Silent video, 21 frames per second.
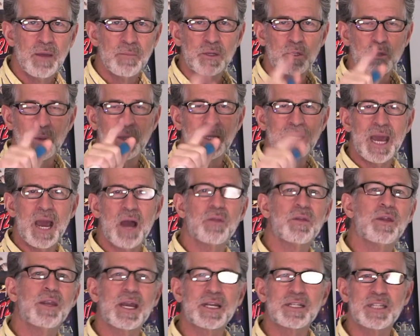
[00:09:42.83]
Between now
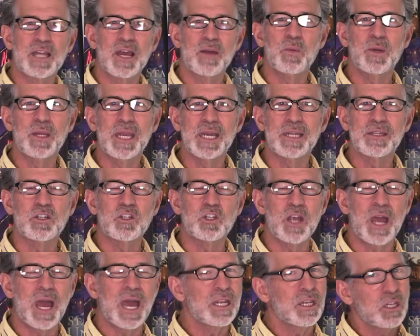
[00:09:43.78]
and the next time we get the
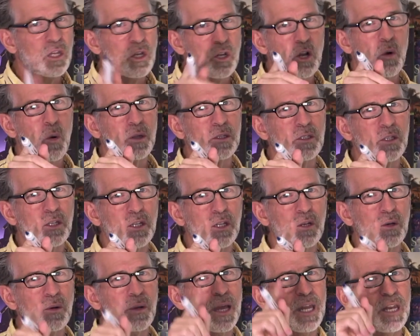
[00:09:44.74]
chat, you know what to
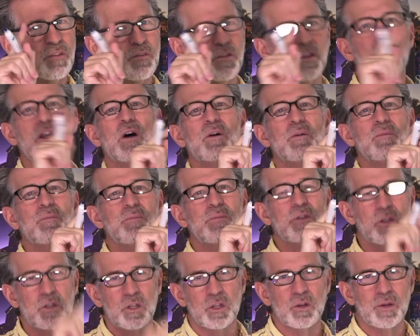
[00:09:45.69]
do. And if you don't,
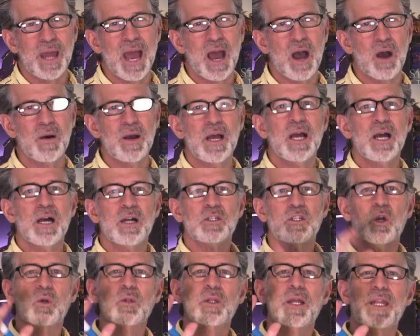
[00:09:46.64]
you do now.
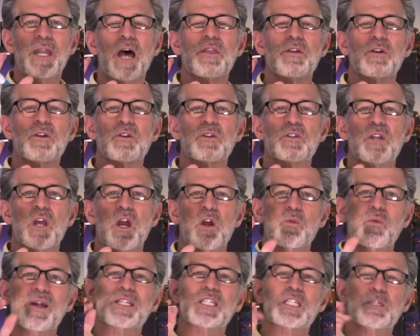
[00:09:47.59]
Don't let others
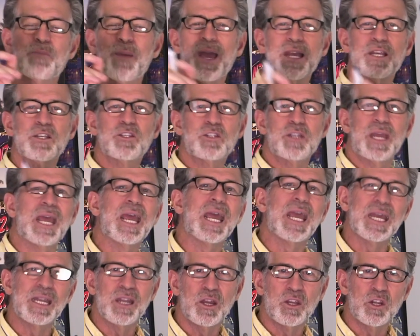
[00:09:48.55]
rent space
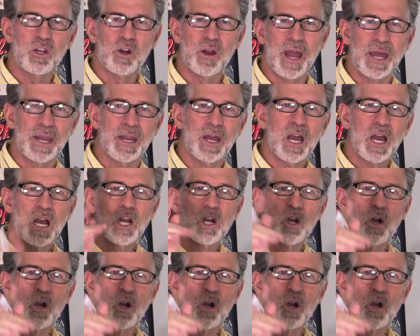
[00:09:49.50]
in your head.